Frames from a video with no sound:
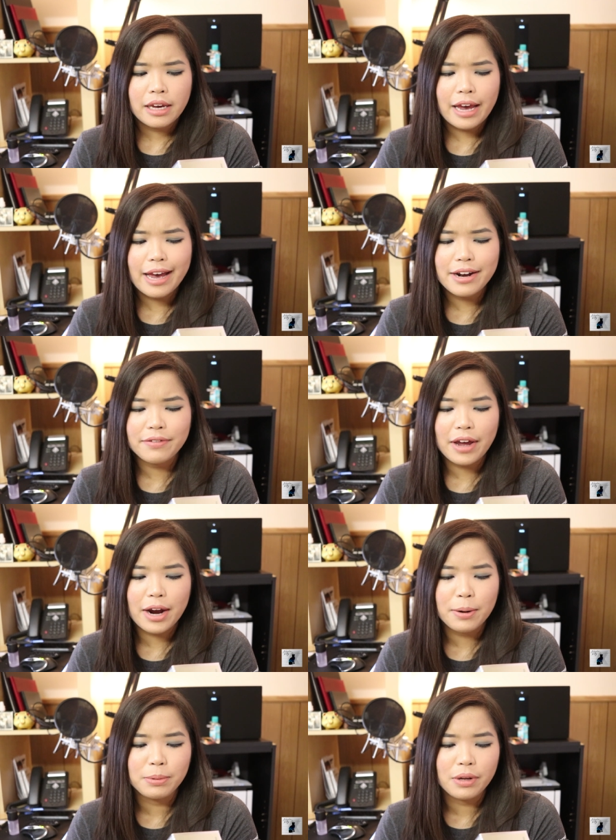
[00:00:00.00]
head of
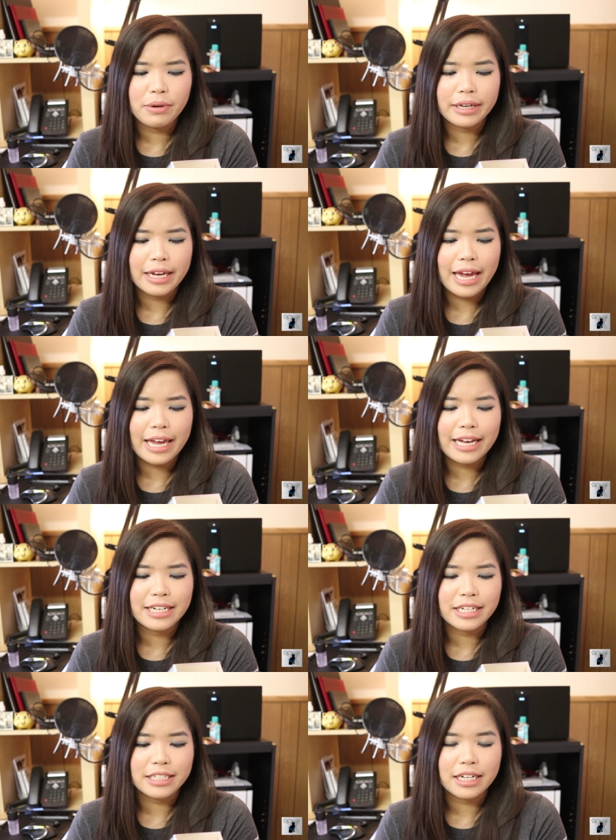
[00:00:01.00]
hair blowing
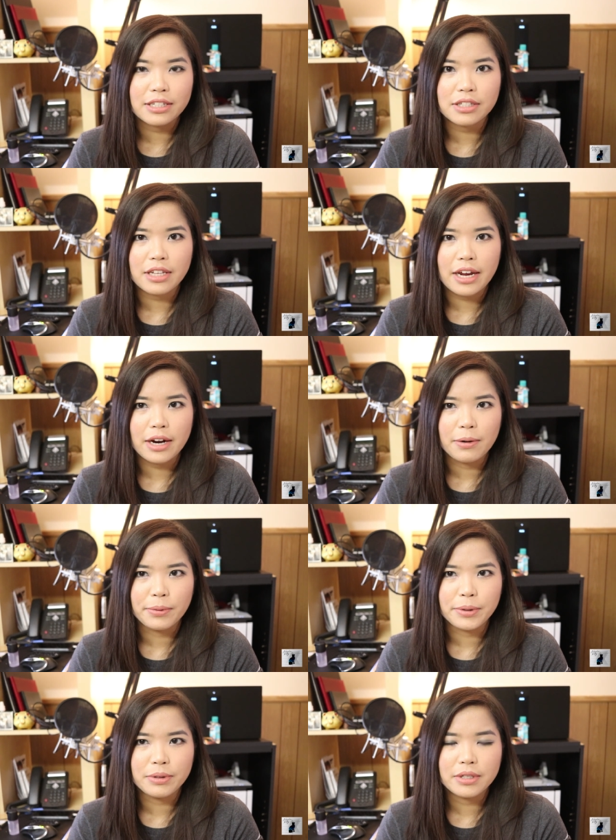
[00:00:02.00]
hand against the hair
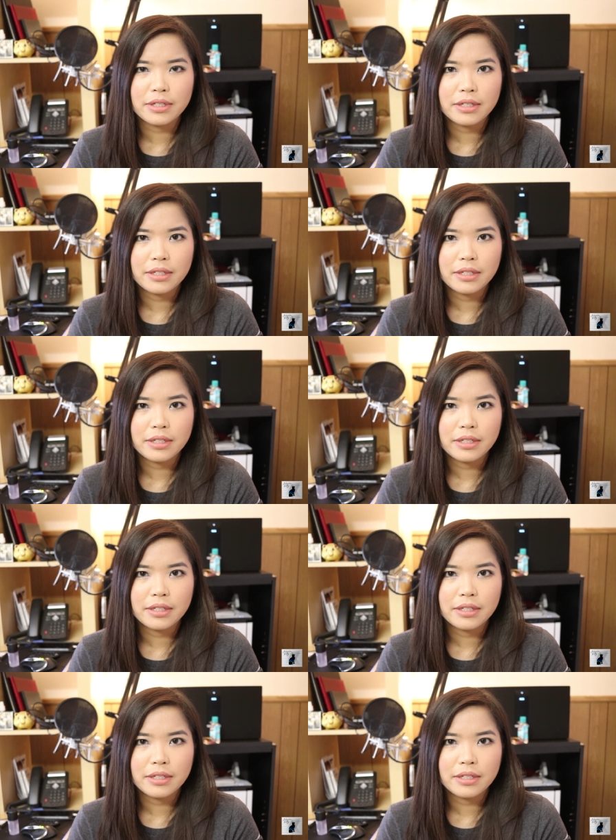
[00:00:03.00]
root.